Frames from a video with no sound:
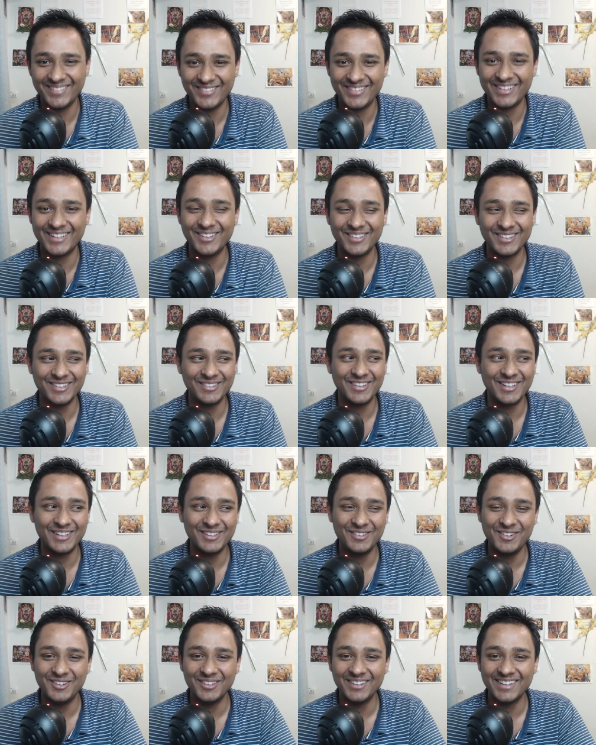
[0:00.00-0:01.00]
because if i
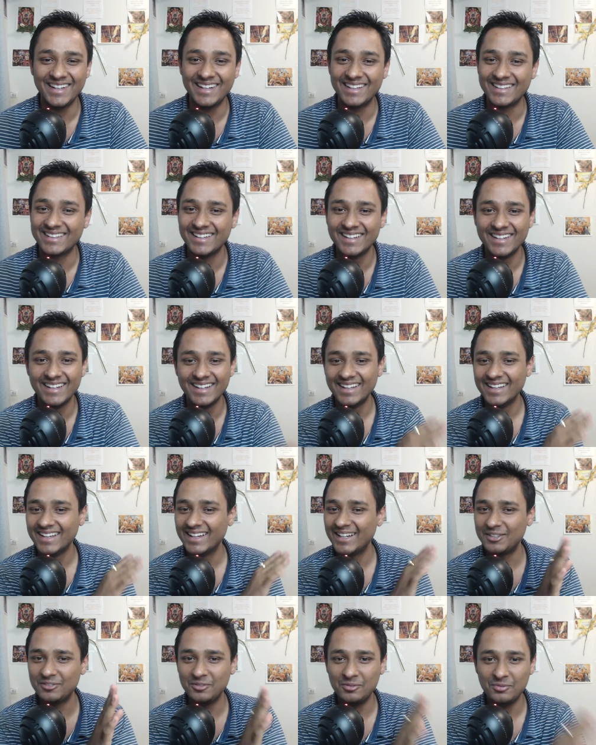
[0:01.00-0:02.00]
go on that
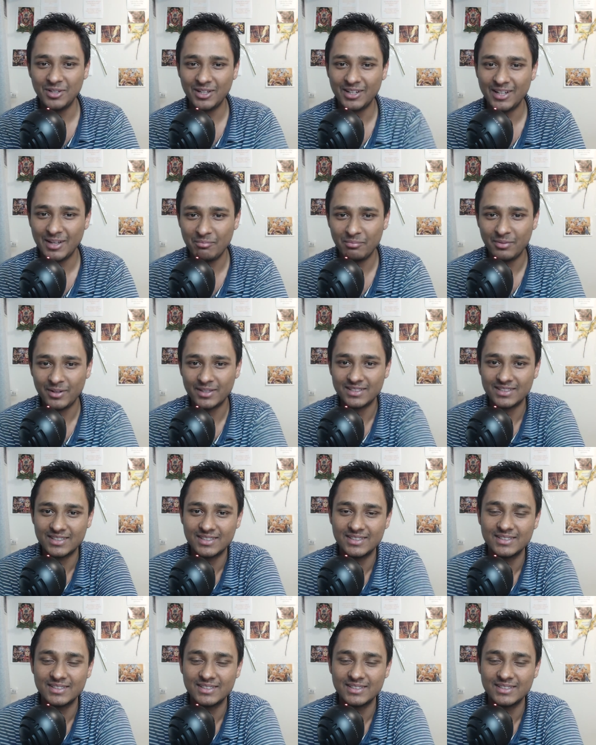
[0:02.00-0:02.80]
it will be a rampant